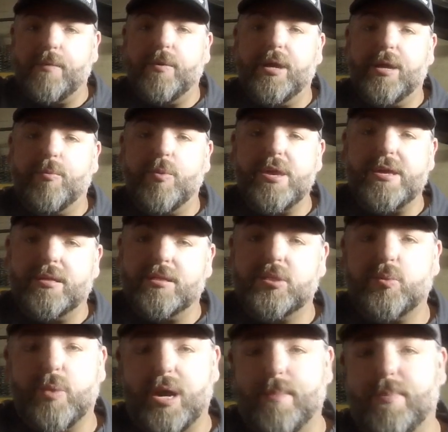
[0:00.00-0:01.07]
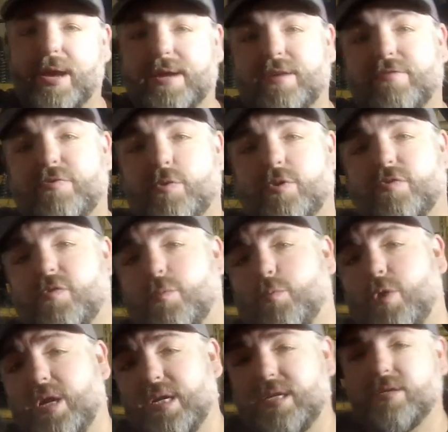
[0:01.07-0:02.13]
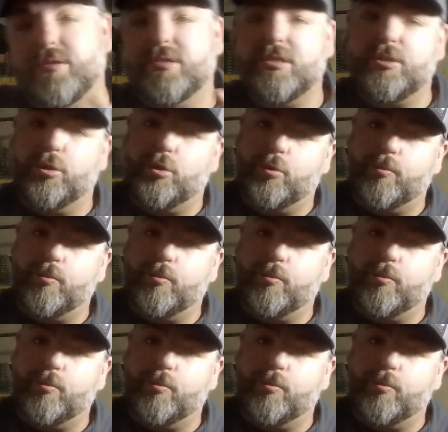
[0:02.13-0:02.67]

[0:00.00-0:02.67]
way we can swap back and forth from radials to